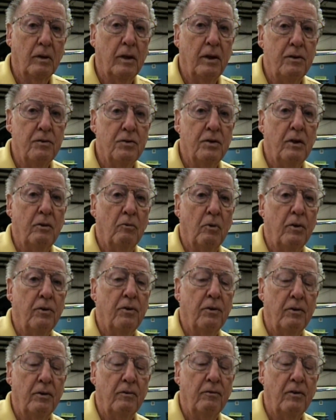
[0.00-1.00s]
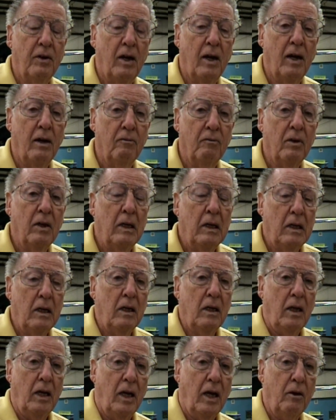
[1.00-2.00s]
the KC-135,
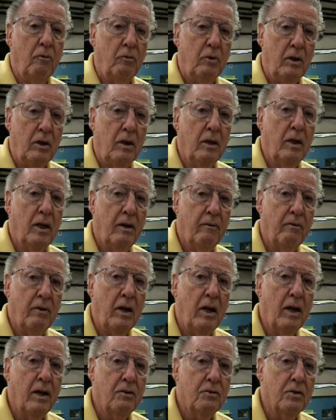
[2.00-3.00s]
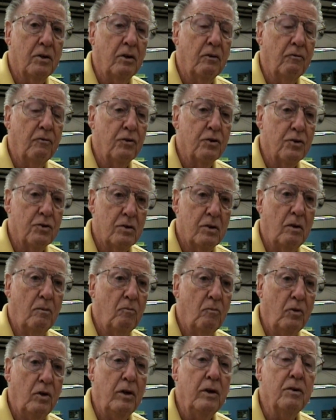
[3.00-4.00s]
and we did have an accident for
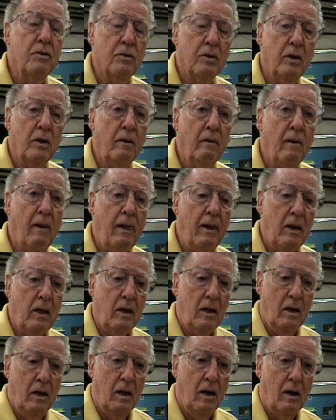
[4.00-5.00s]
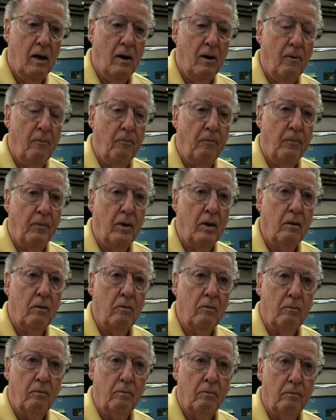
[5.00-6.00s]
some reason. Um,
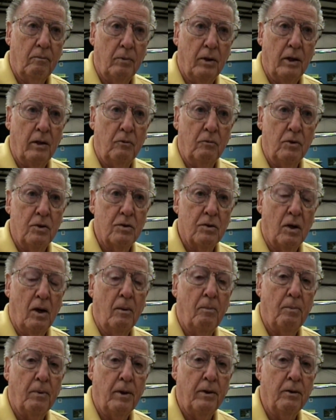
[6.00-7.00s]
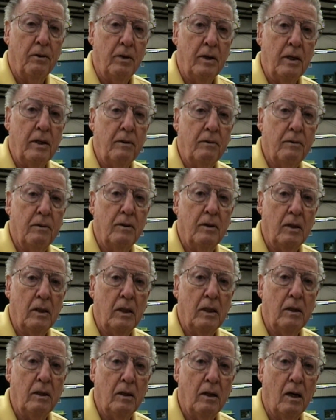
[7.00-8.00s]
but it was up underneath
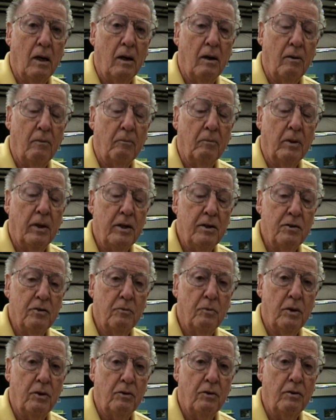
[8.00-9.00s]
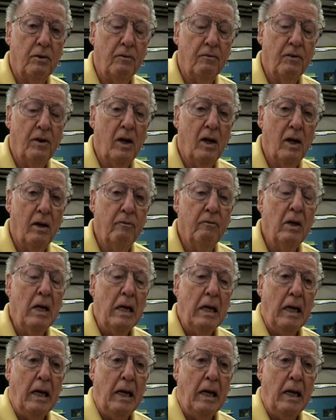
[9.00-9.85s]
the um, KC-135,